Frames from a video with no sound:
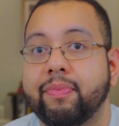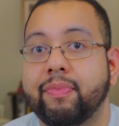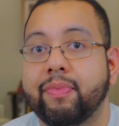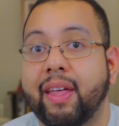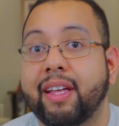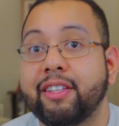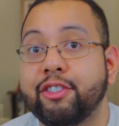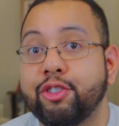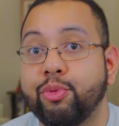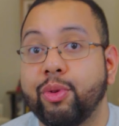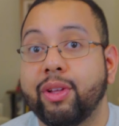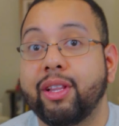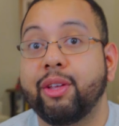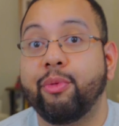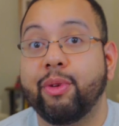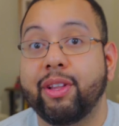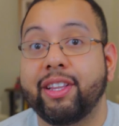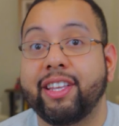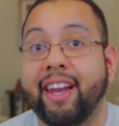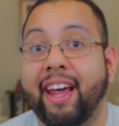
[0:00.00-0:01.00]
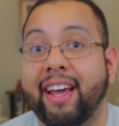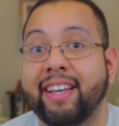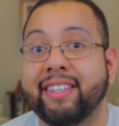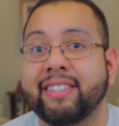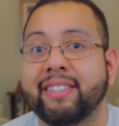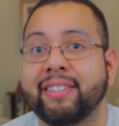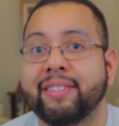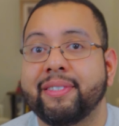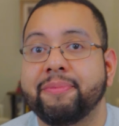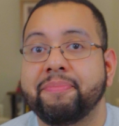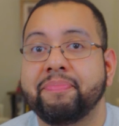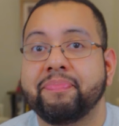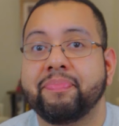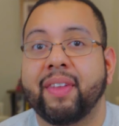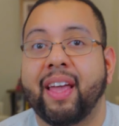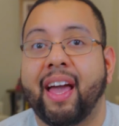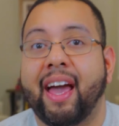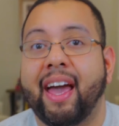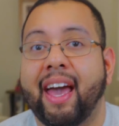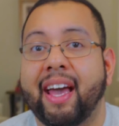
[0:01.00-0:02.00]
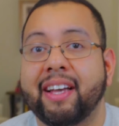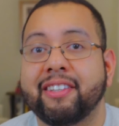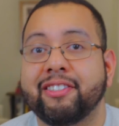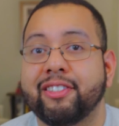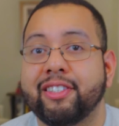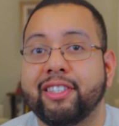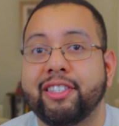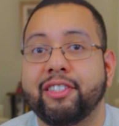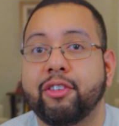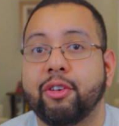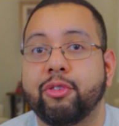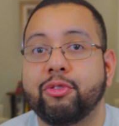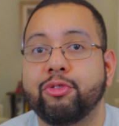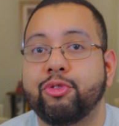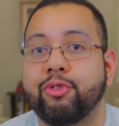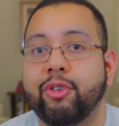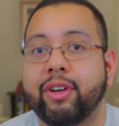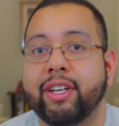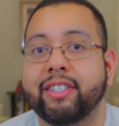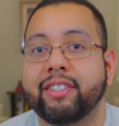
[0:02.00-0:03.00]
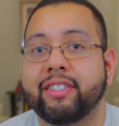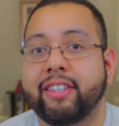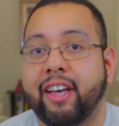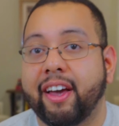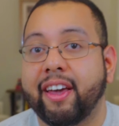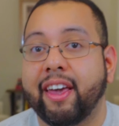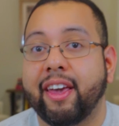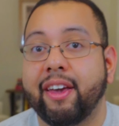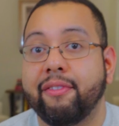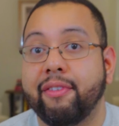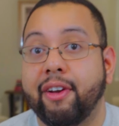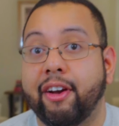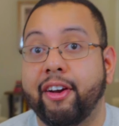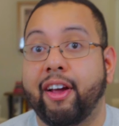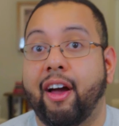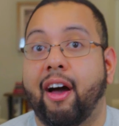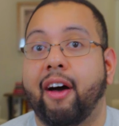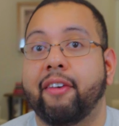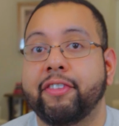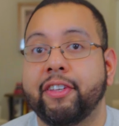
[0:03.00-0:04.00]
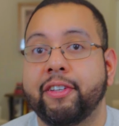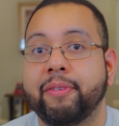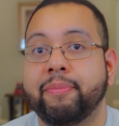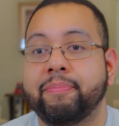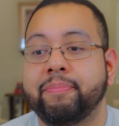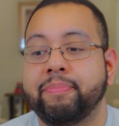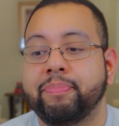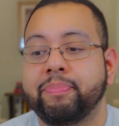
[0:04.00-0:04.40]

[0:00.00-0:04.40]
That's really, really nice. I actually don't drink sake very often,